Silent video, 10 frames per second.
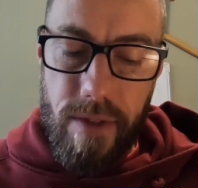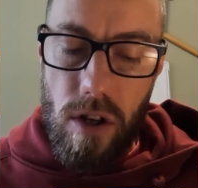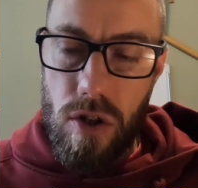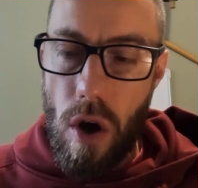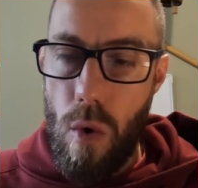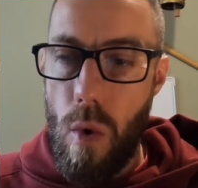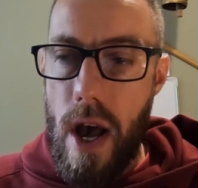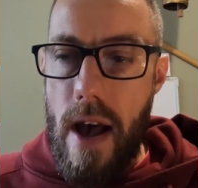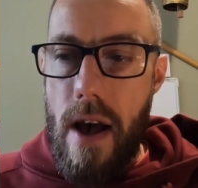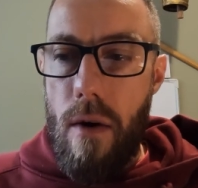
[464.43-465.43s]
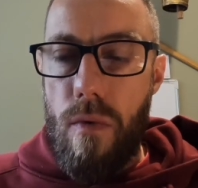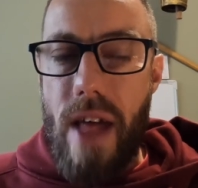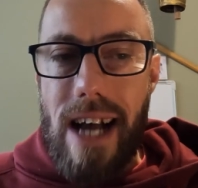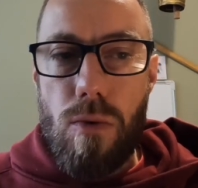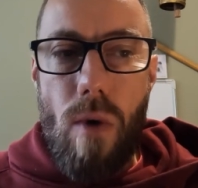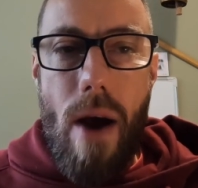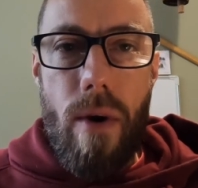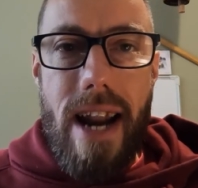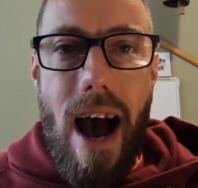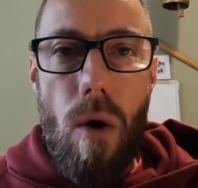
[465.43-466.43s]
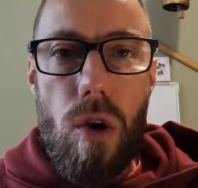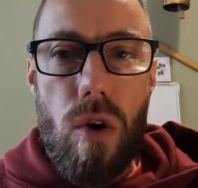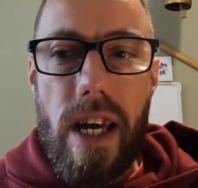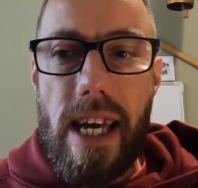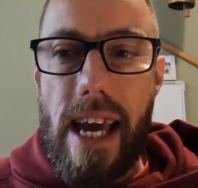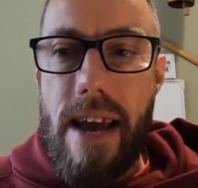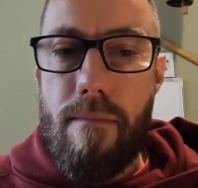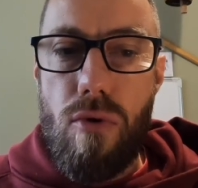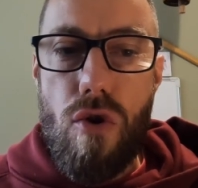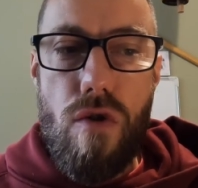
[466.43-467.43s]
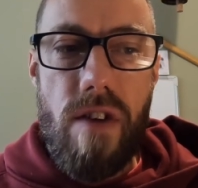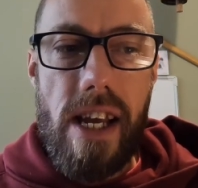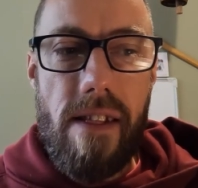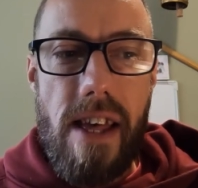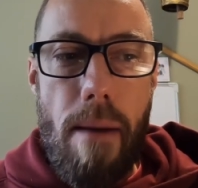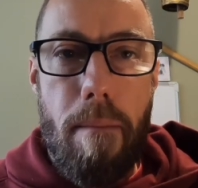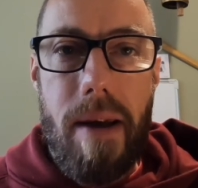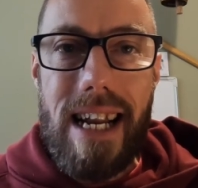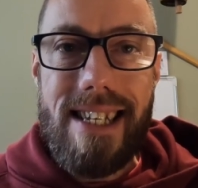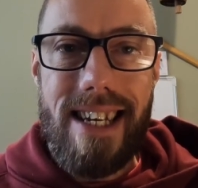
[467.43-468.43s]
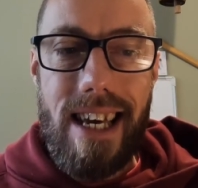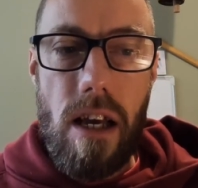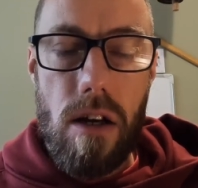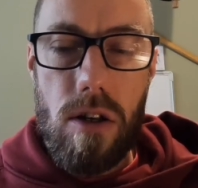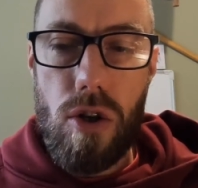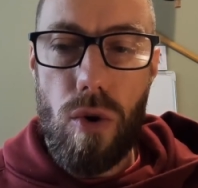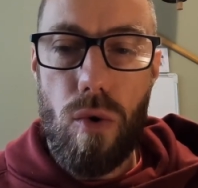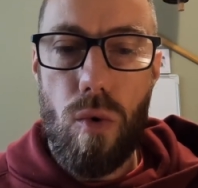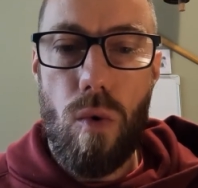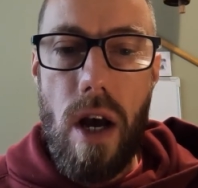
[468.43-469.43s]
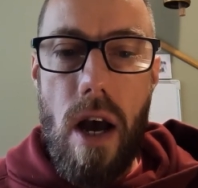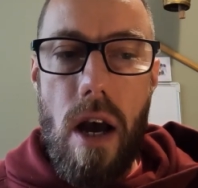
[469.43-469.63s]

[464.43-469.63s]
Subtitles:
So that's where we're now looking at improving the ability to